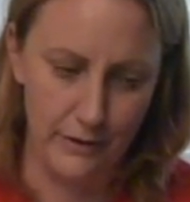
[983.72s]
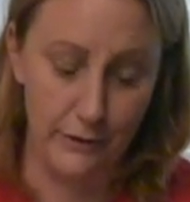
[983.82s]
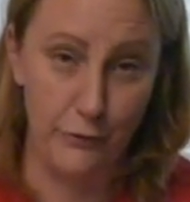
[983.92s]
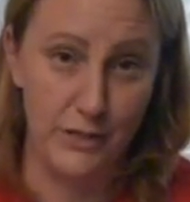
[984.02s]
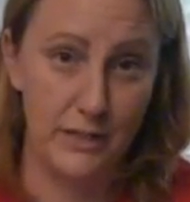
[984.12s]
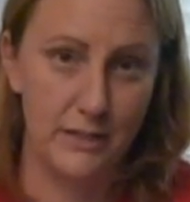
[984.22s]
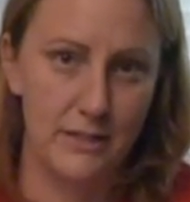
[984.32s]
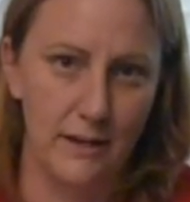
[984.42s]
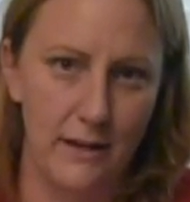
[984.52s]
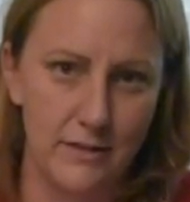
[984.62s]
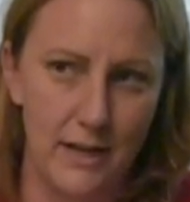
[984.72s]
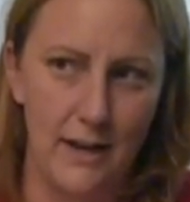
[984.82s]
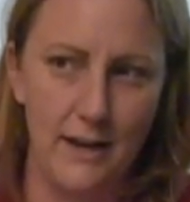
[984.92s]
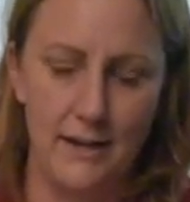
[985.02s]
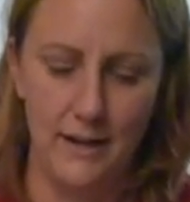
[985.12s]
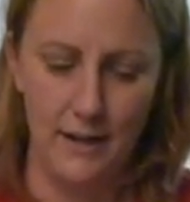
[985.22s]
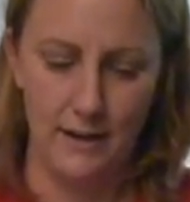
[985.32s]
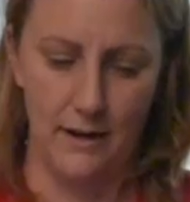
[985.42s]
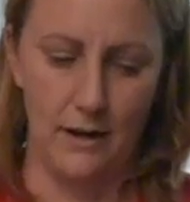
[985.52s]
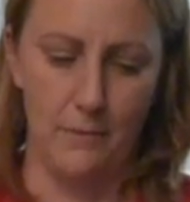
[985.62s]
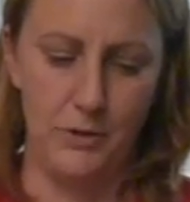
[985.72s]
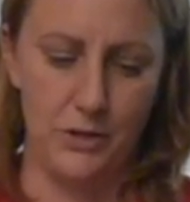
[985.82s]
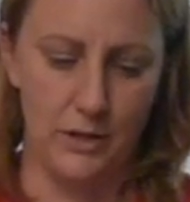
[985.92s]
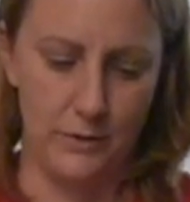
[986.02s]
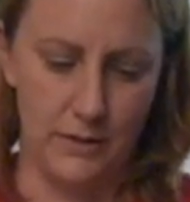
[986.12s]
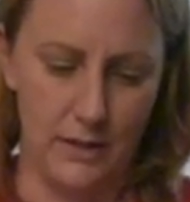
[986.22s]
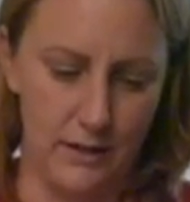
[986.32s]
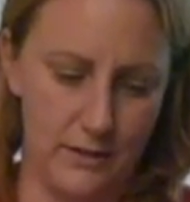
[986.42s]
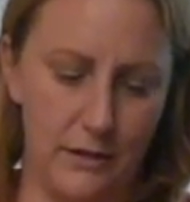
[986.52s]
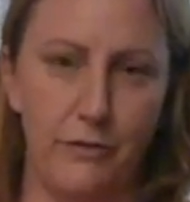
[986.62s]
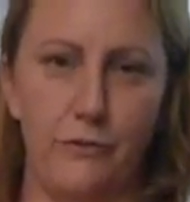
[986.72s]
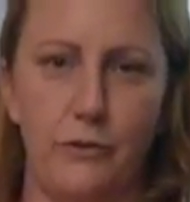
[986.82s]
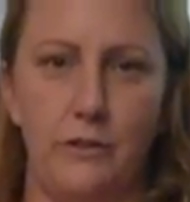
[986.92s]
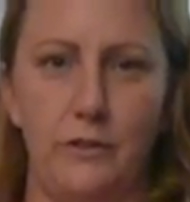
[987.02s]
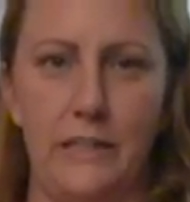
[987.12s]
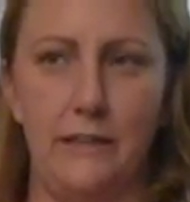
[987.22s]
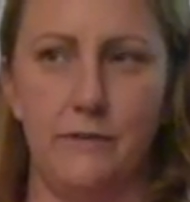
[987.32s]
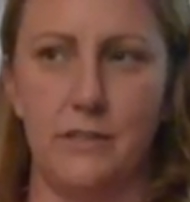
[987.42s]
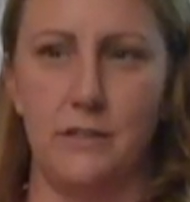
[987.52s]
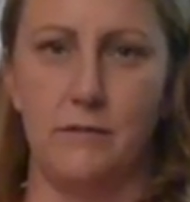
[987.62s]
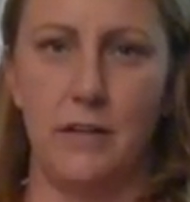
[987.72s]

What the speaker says: If we did get stuck outside, you could always like stuff it full of leaves and